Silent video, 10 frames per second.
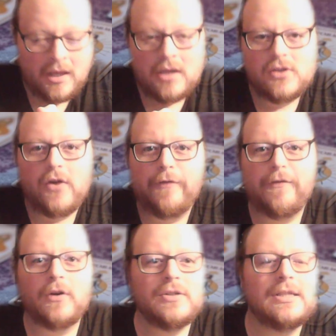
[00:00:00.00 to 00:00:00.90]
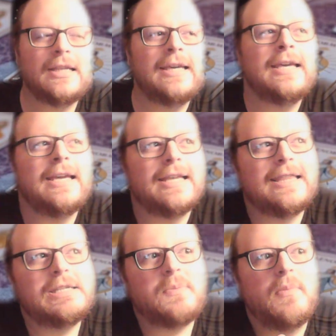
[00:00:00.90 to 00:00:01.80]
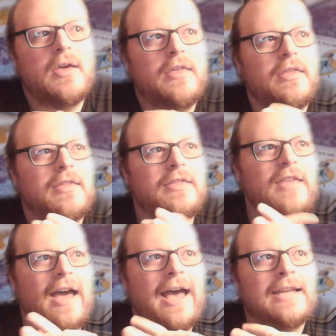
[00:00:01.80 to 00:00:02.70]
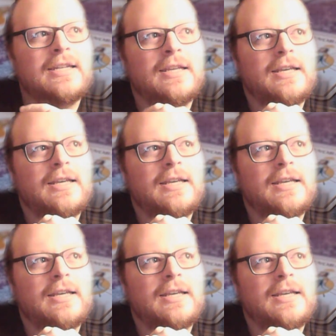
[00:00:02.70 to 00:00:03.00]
So, firstly, this myth that